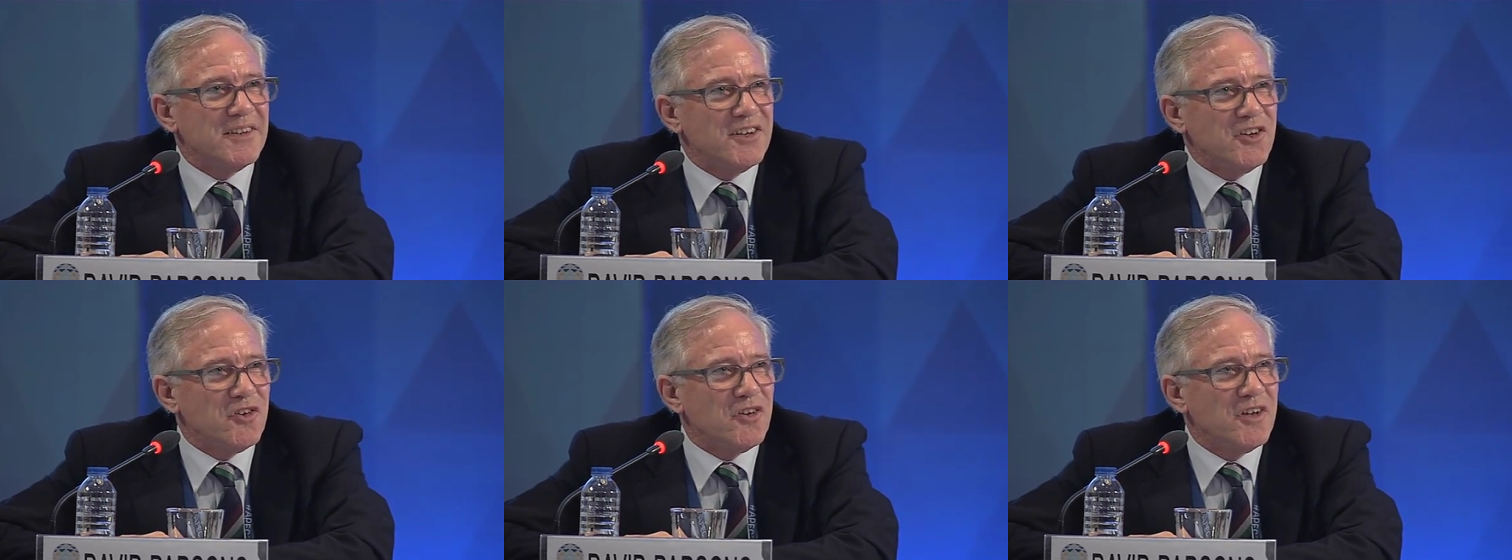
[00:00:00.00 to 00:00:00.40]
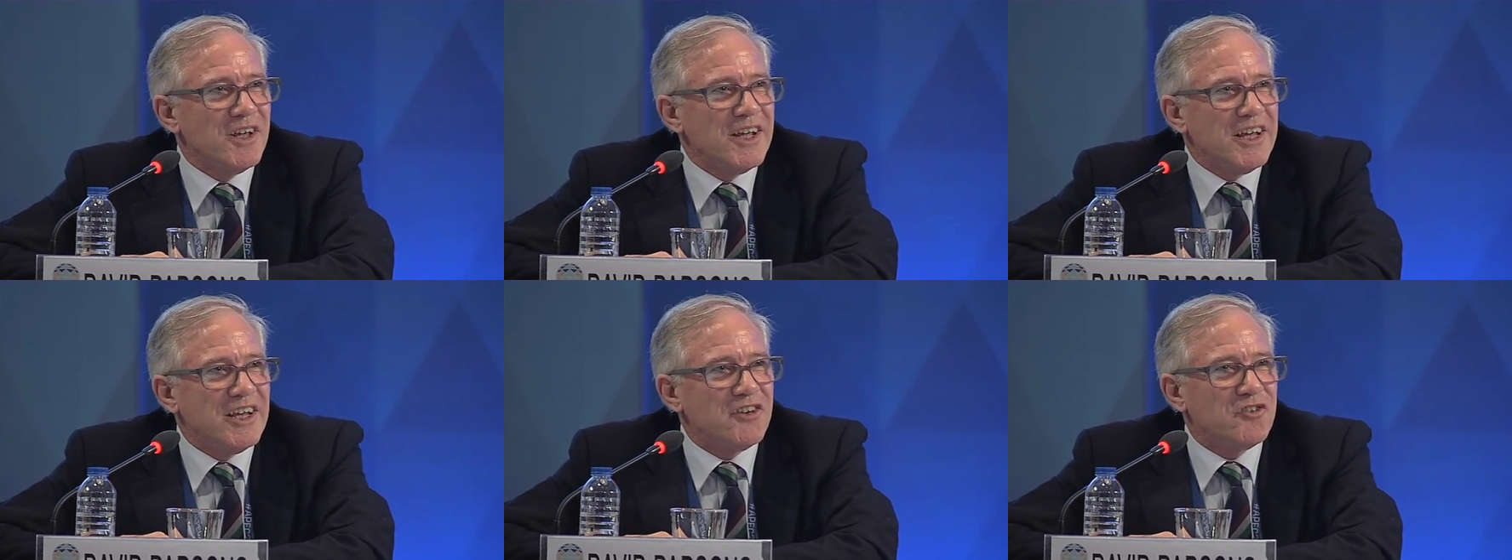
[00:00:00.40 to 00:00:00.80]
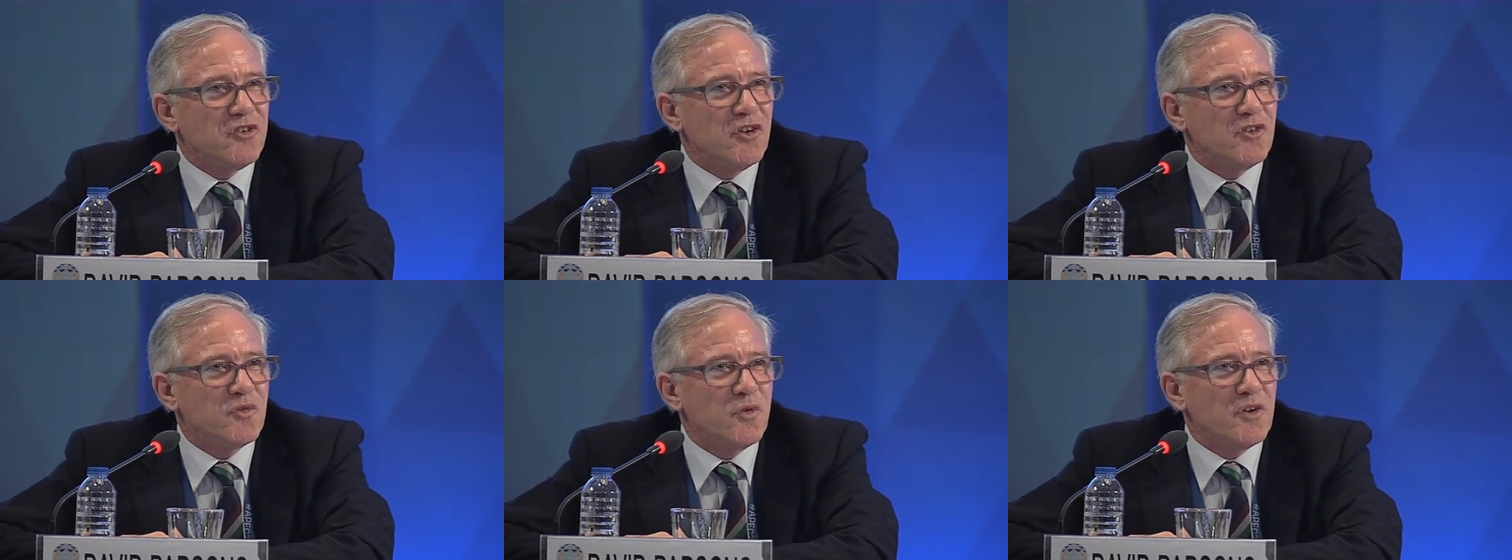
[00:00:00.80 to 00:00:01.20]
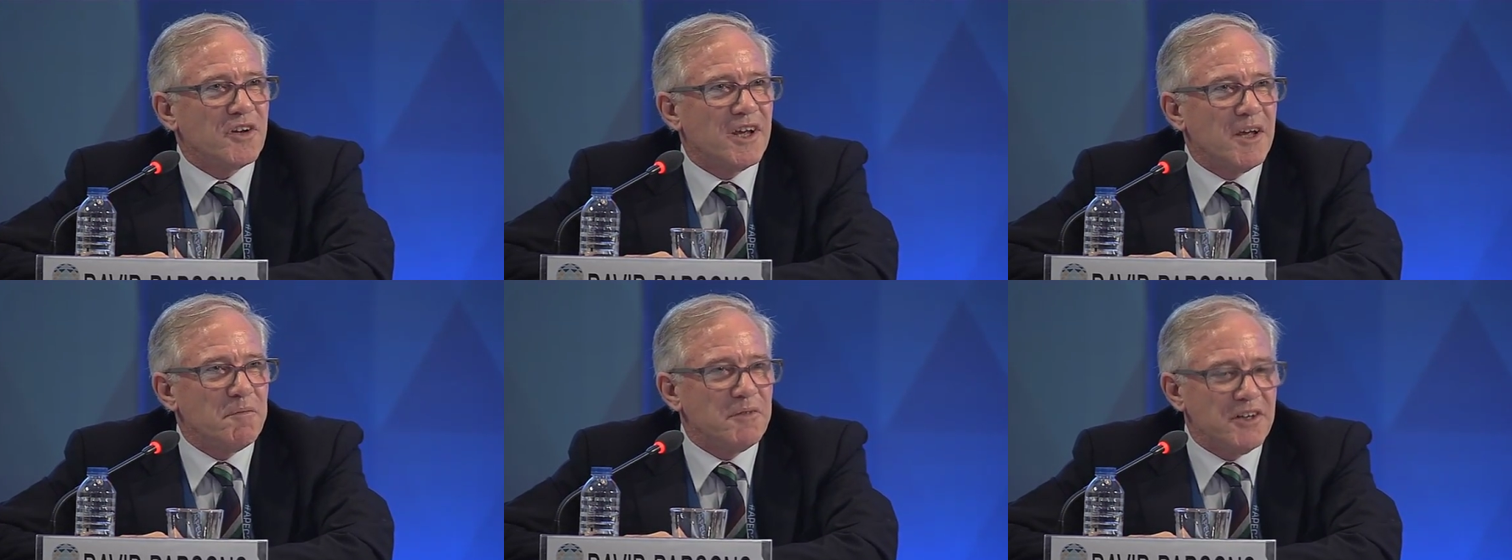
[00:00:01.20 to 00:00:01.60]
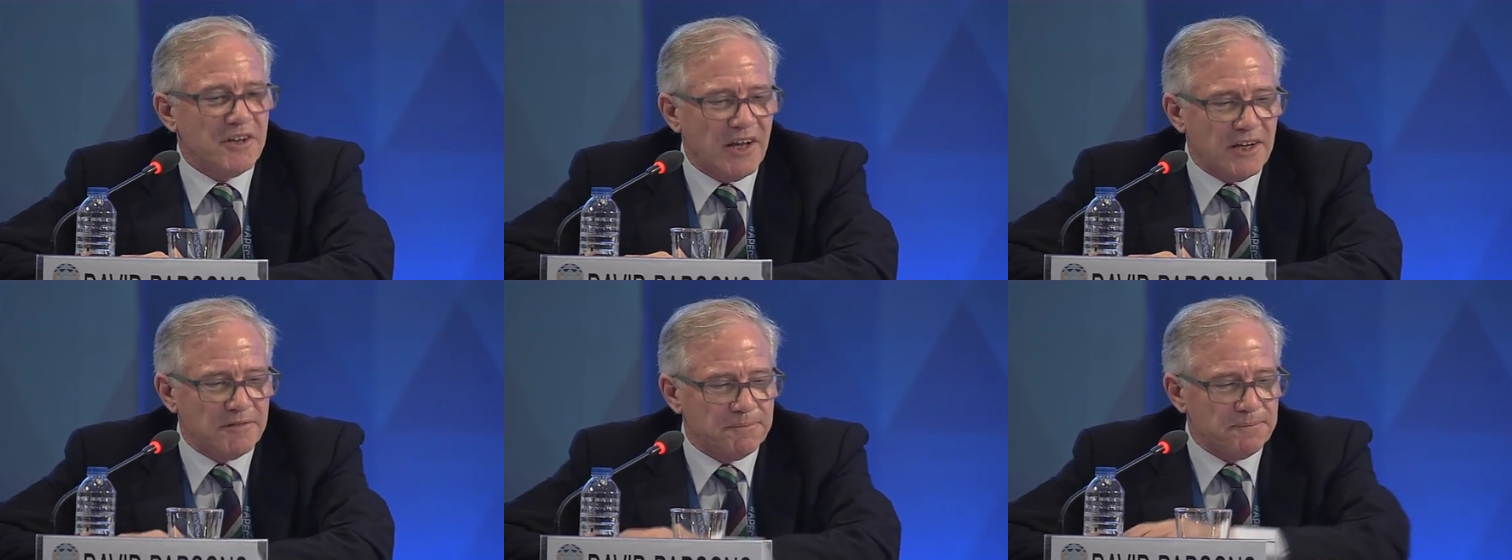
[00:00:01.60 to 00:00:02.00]
you know, it shows what can be
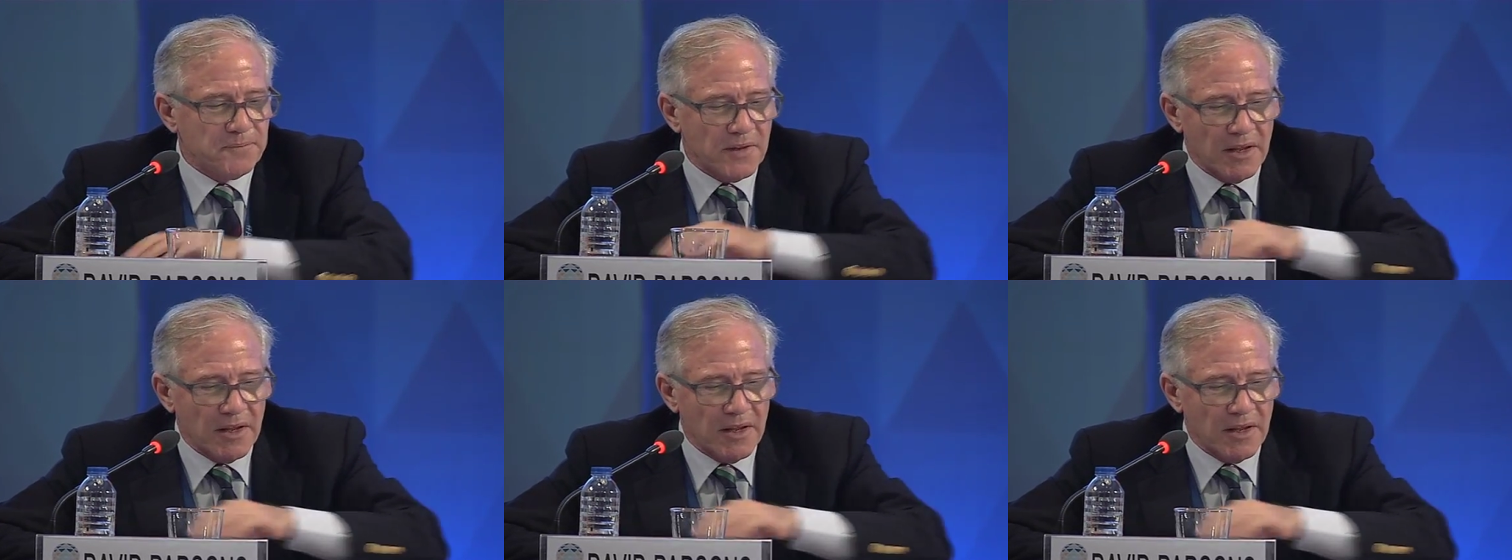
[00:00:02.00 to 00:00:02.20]
done.